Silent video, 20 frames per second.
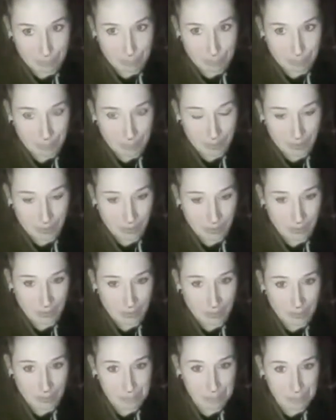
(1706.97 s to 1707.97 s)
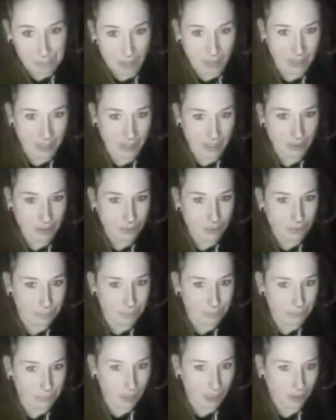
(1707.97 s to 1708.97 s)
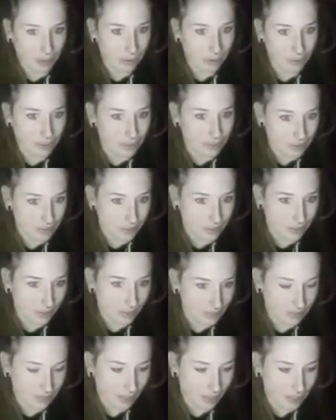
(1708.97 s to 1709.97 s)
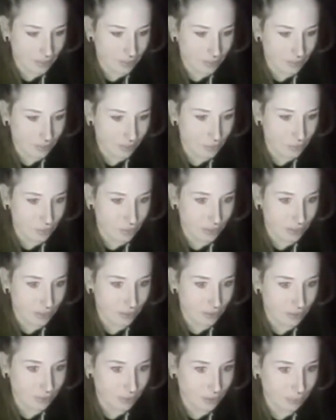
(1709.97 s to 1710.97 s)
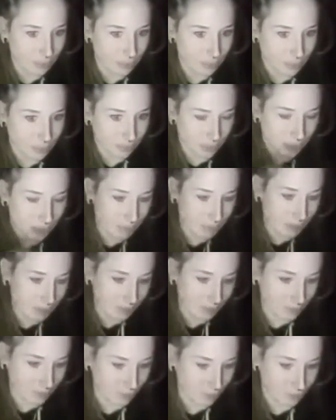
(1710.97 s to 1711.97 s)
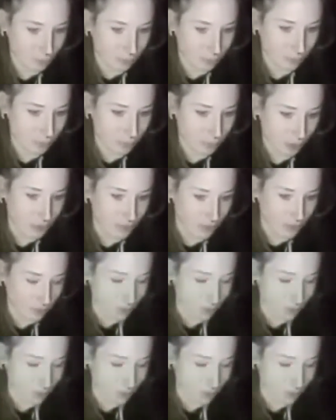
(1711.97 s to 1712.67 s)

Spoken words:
Baal is a title as well. There may be a group of spirits attached